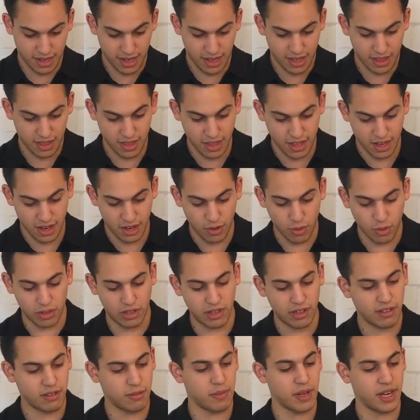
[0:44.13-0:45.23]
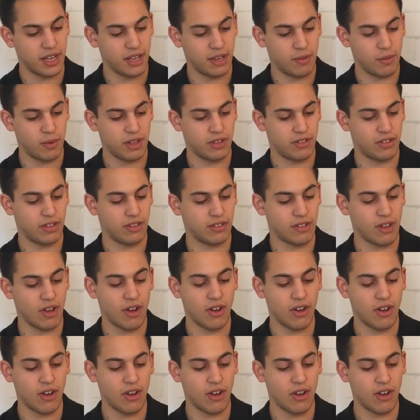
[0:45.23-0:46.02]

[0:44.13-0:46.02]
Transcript: in the Nautilus Mini, which is